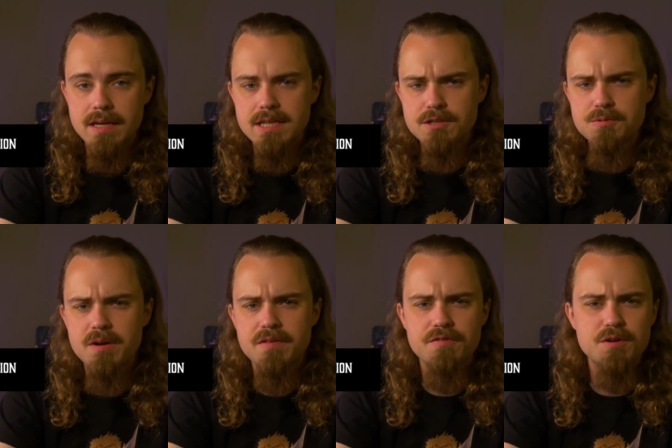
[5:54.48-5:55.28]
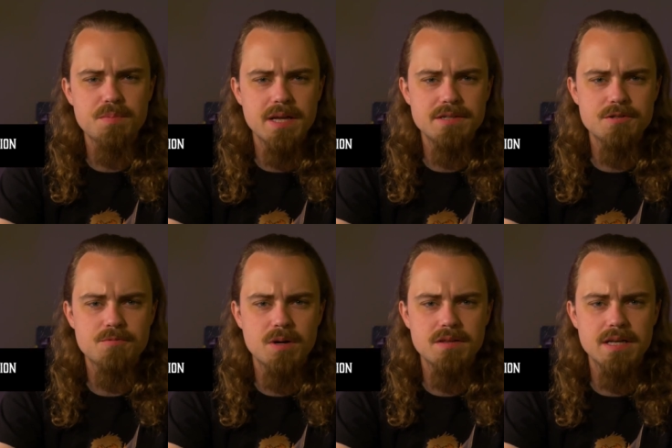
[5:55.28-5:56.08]
This is one of the few places
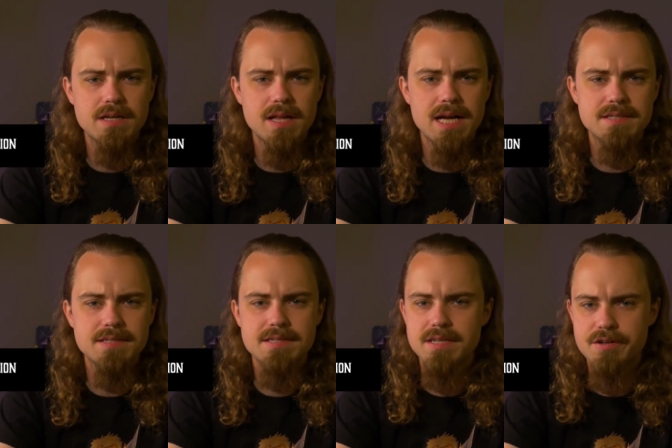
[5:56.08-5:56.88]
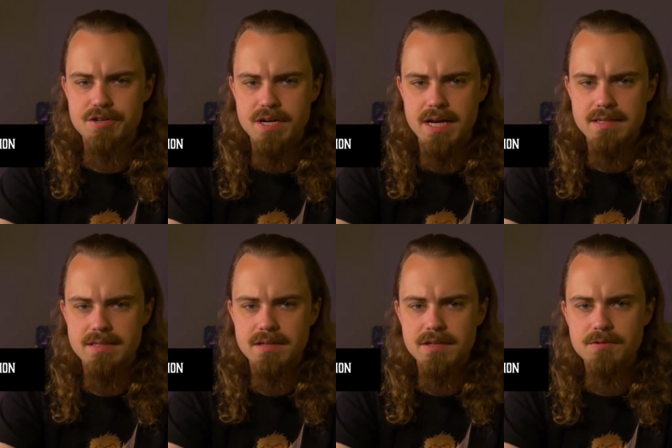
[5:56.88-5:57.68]
where the classes
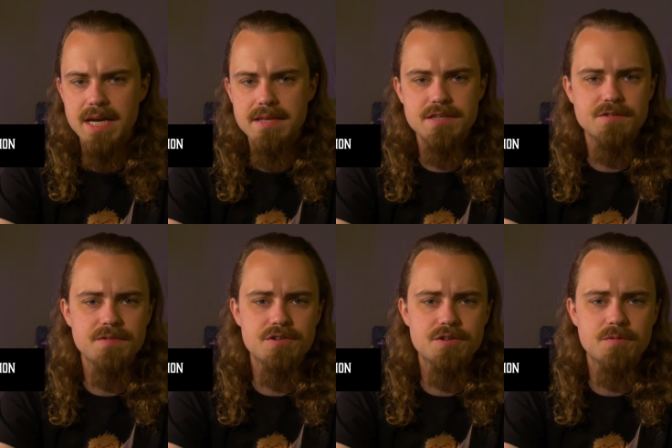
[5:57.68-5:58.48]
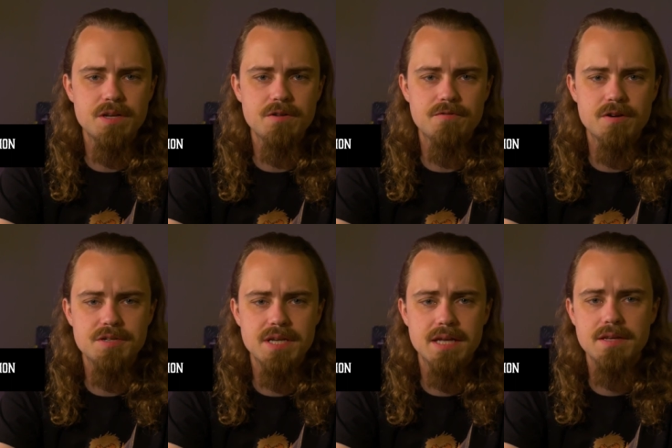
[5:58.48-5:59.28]
synergize. You gain this feature when you
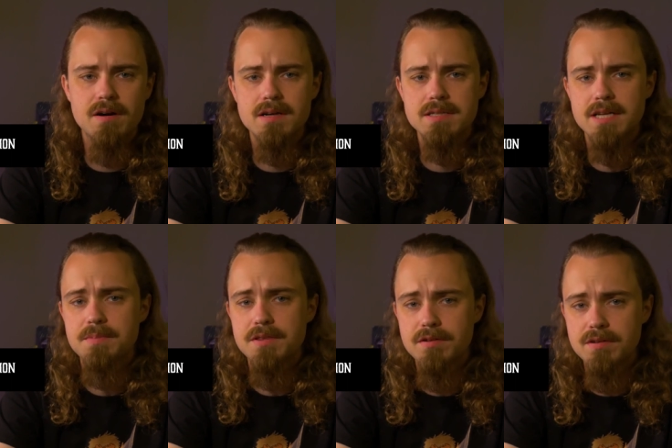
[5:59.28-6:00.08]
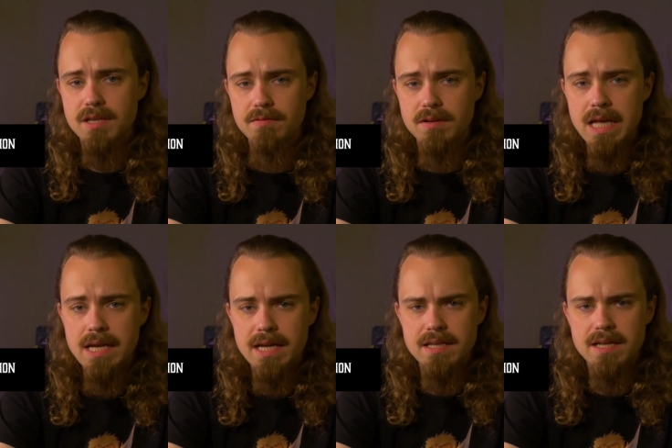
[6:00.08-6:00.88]
first take the archetype at third level,
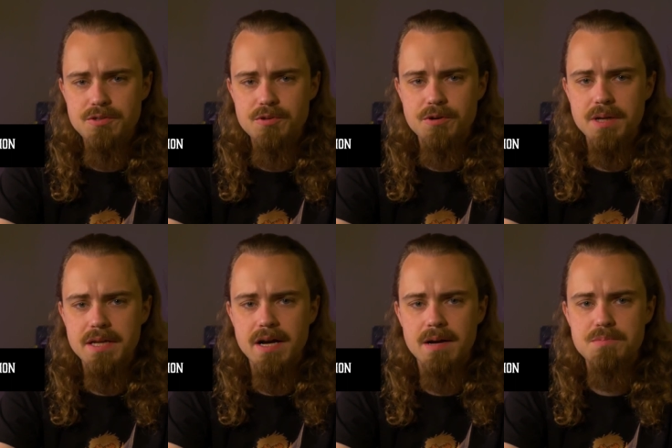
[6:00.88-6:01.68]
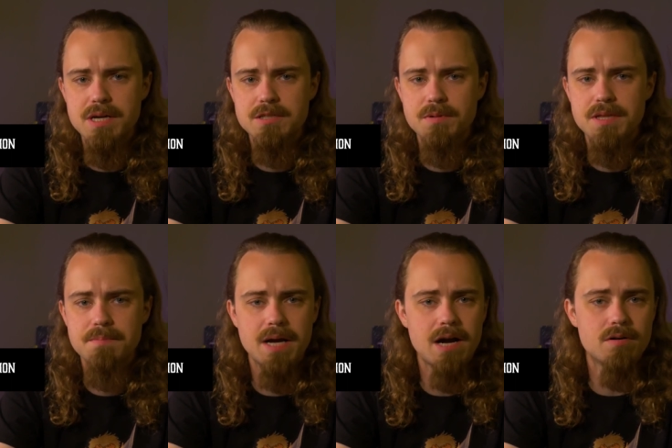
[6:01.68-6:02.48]
and it lets you create objects with the
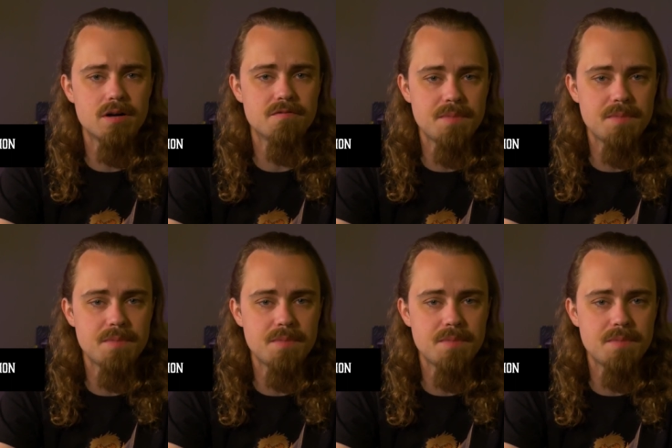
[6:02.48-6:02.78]
power of